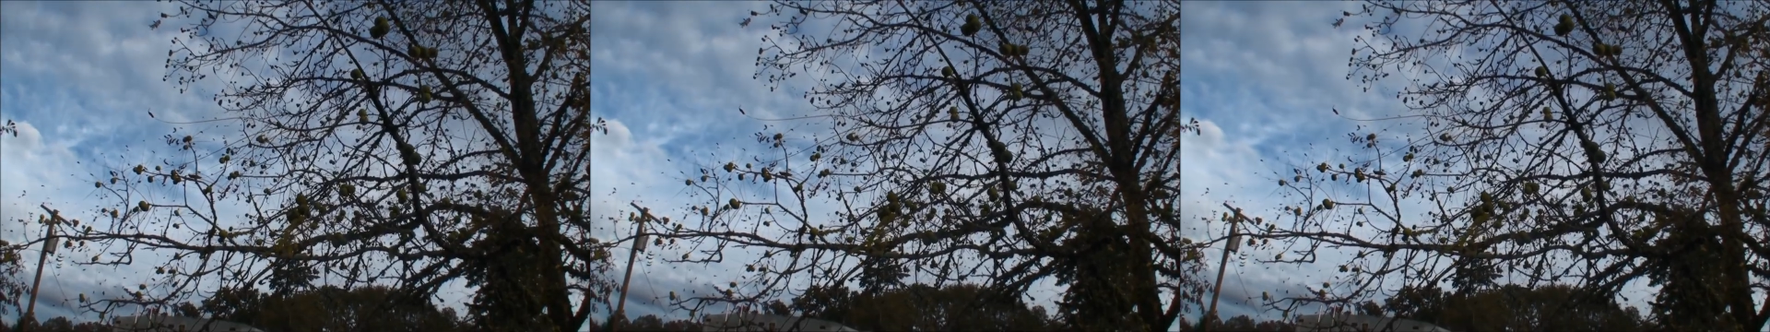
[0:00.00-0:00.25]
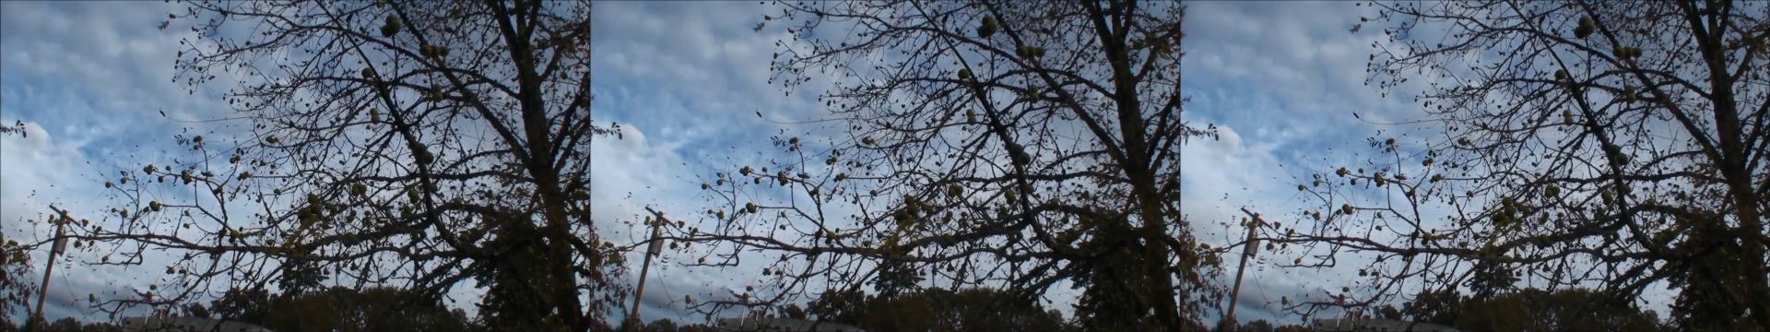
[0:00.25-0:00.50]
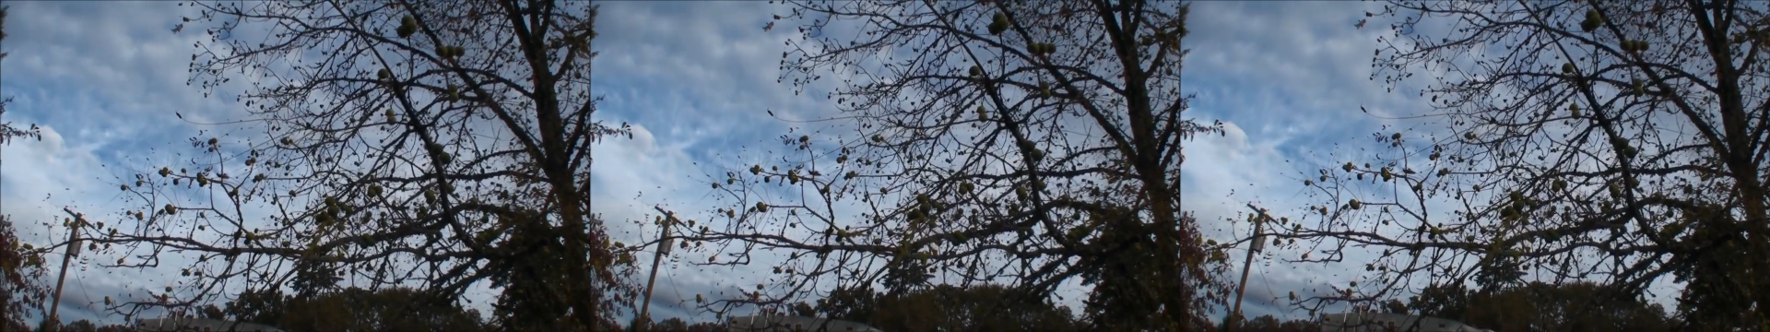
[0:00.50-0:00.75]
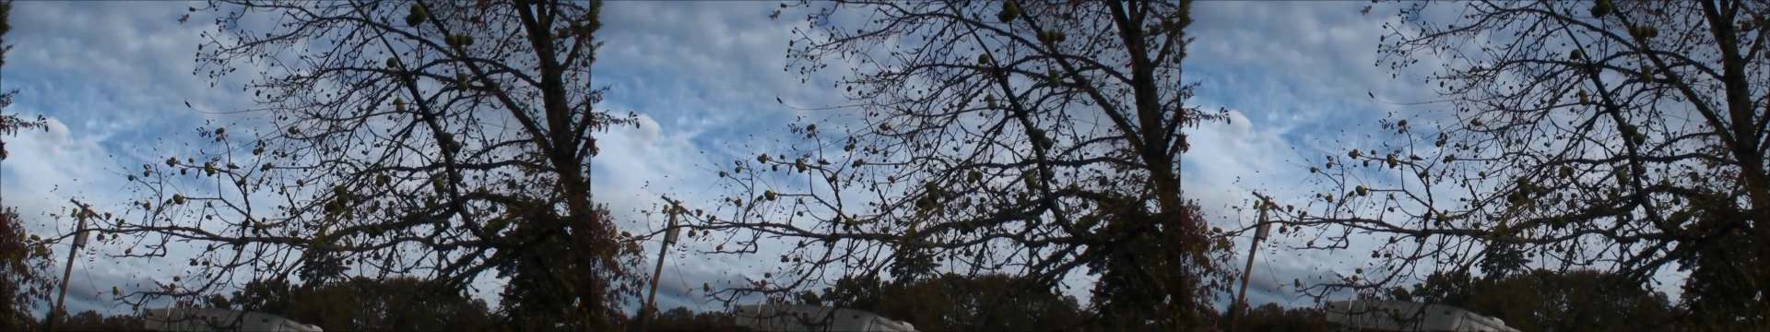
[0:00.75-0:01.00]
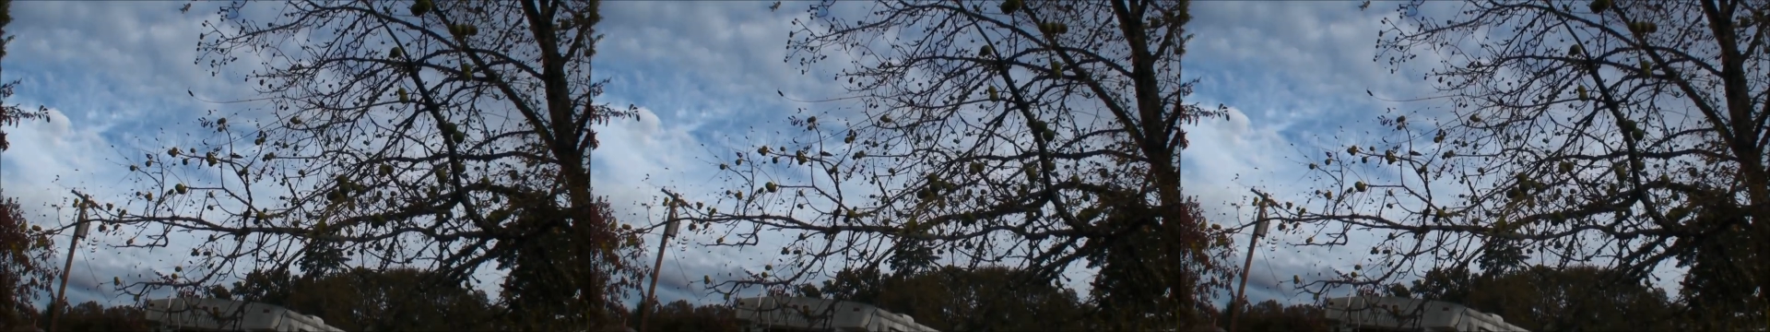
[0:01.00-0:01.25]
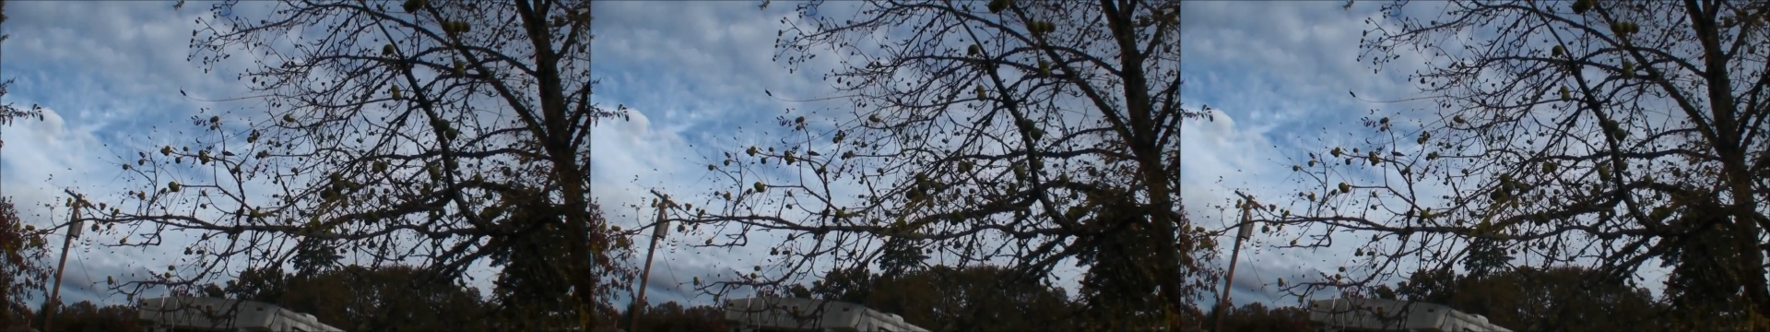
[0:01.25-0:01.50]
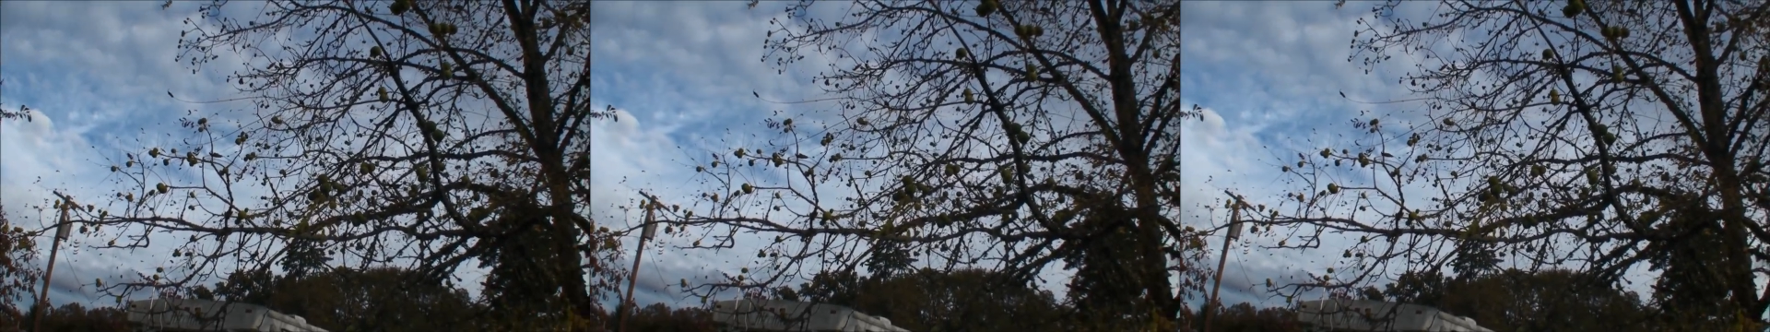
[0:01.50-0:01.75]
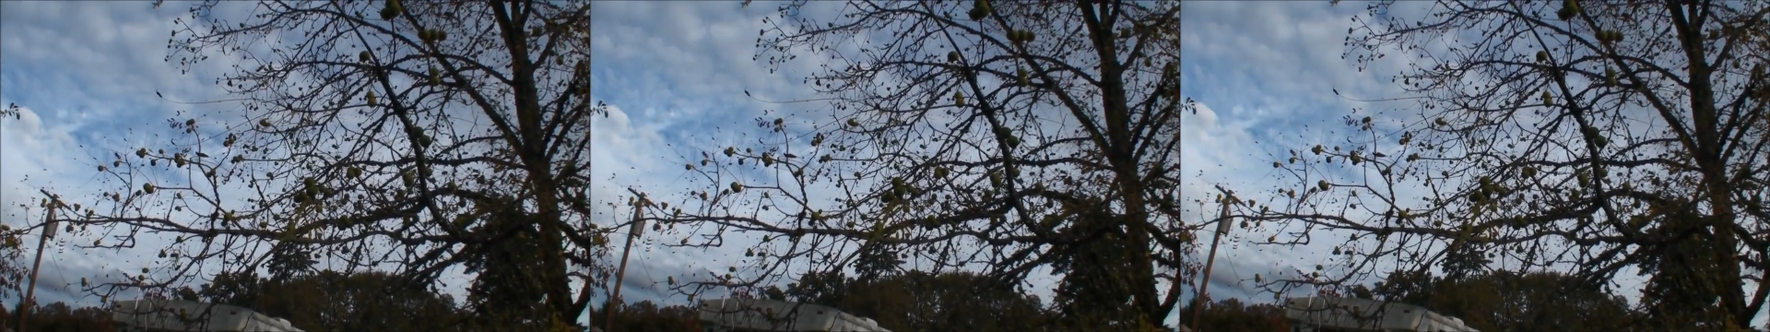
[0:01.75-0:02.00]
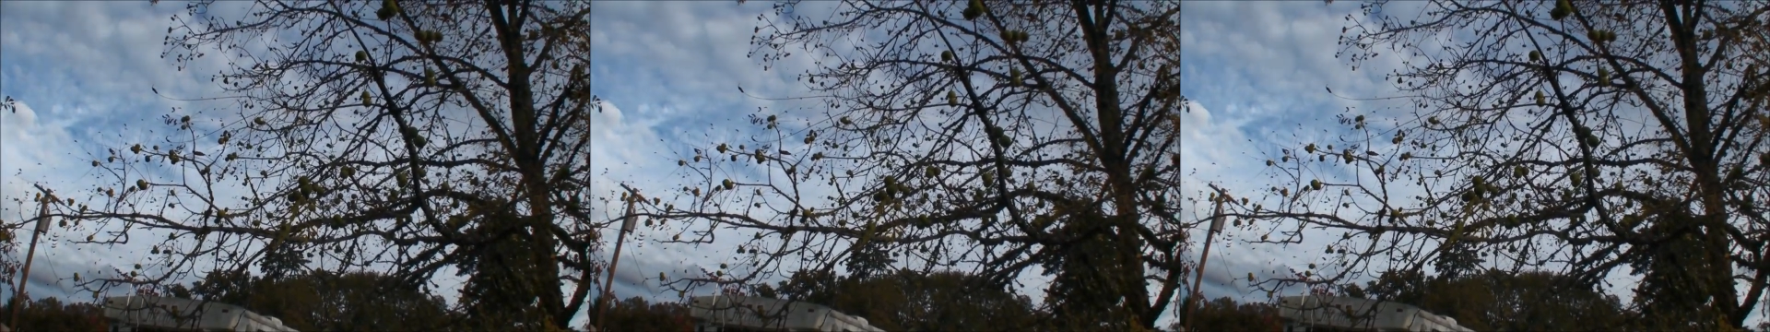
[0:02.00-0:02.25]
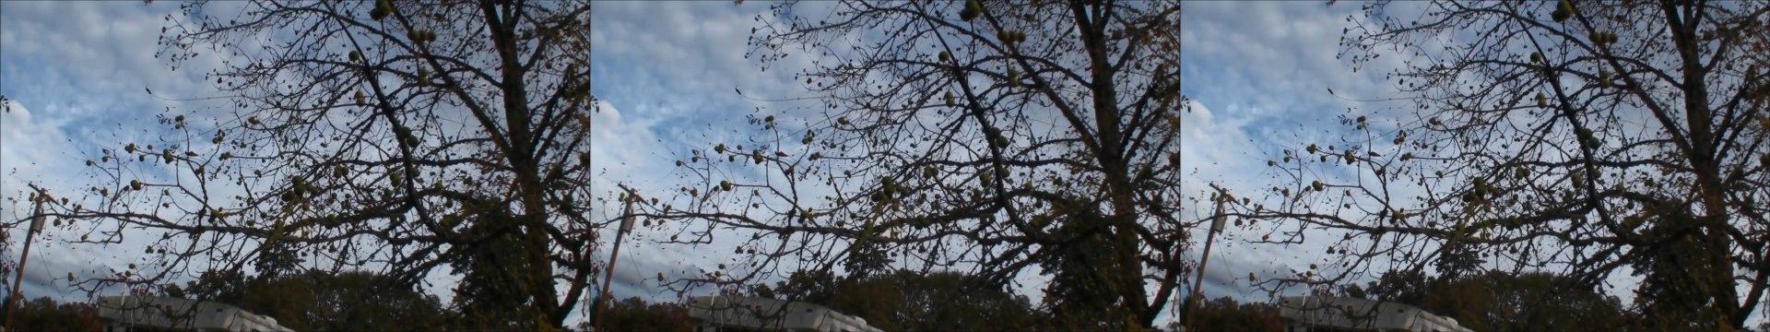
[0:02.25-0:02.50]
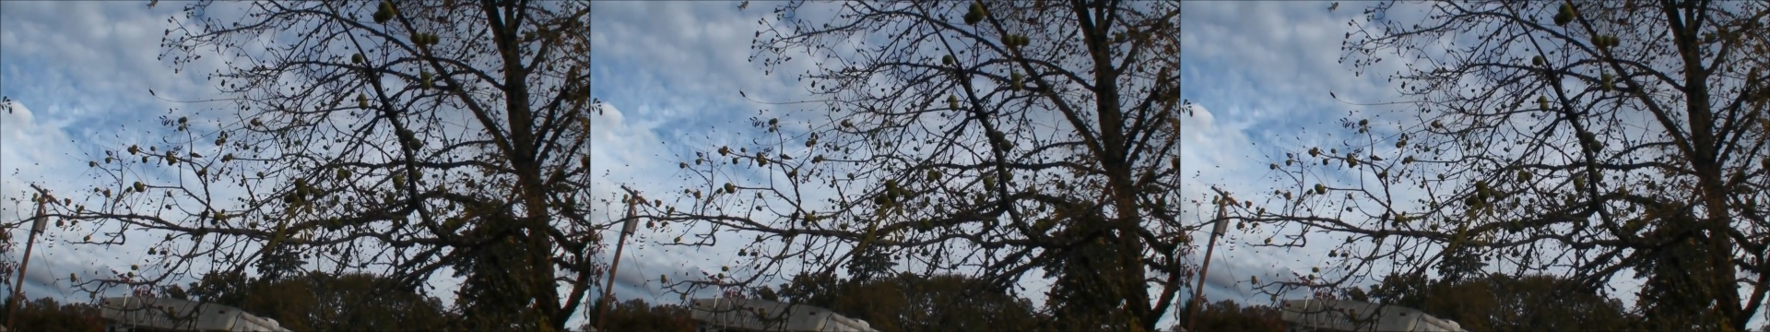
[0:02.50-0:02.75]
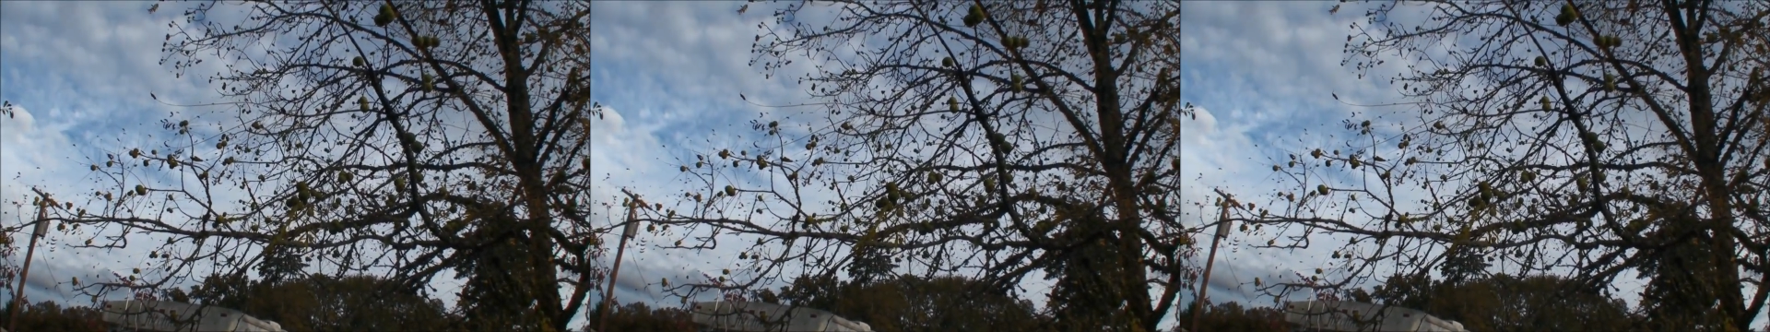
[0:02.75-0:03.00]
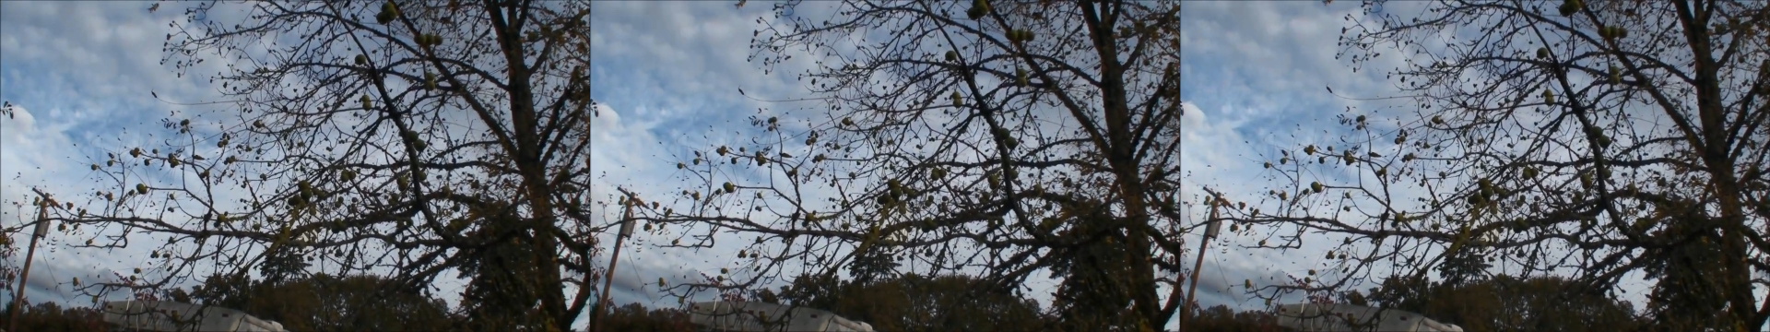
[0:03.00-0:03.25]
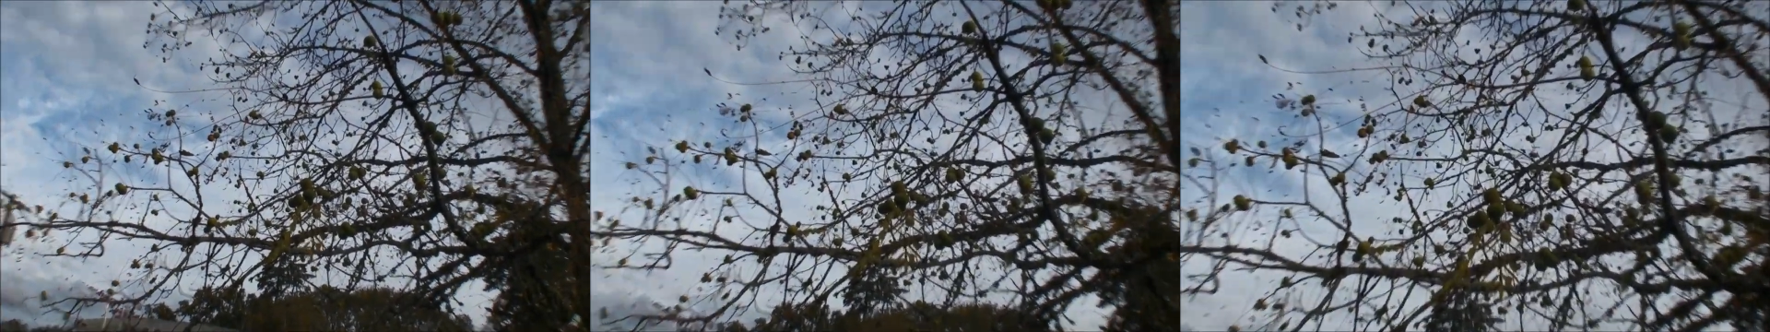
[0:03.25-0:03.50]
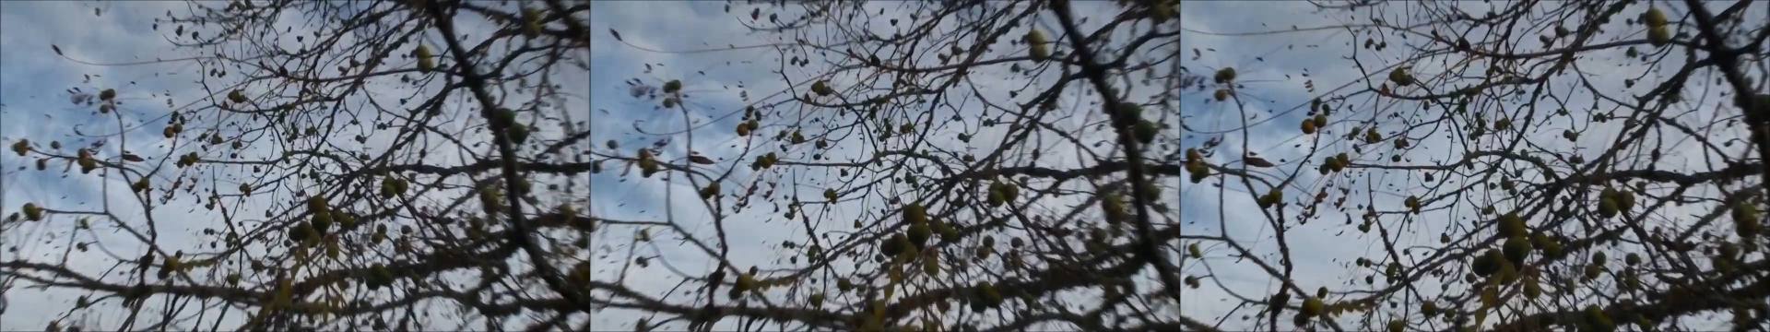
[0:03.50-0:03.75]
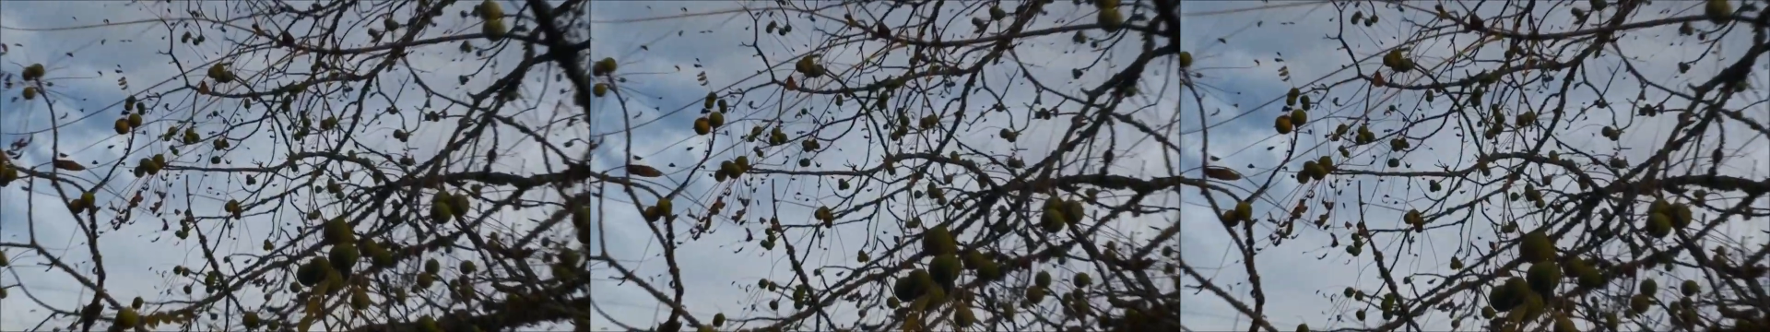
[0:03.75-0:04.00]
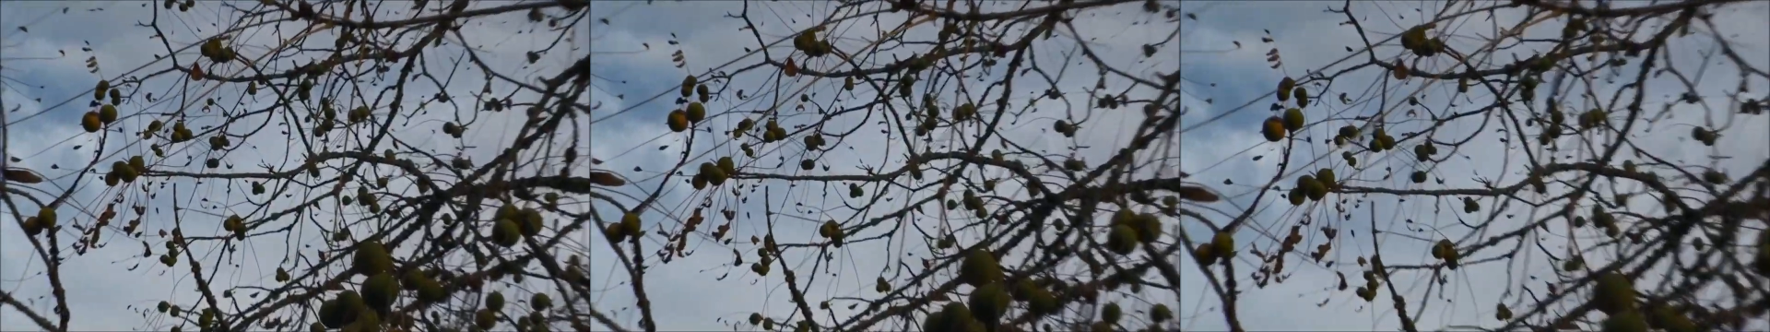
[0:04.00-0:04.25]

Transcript: (no speaker visible)